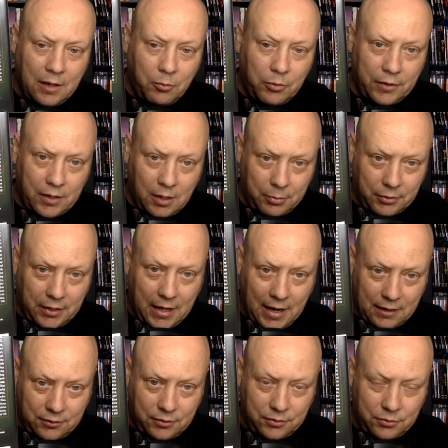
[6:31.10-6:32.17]
with a couple of the
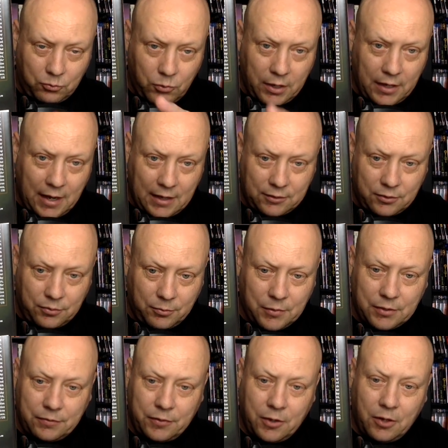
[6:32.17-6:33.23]
actors, one of the actors from
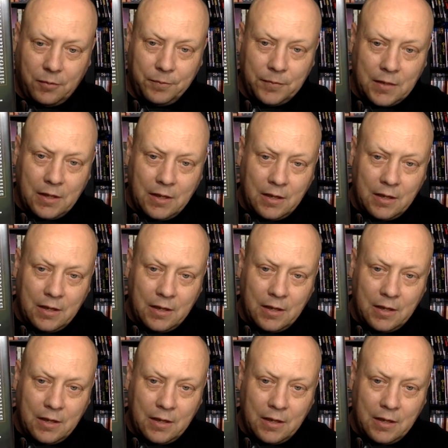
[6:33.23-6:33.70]
this film.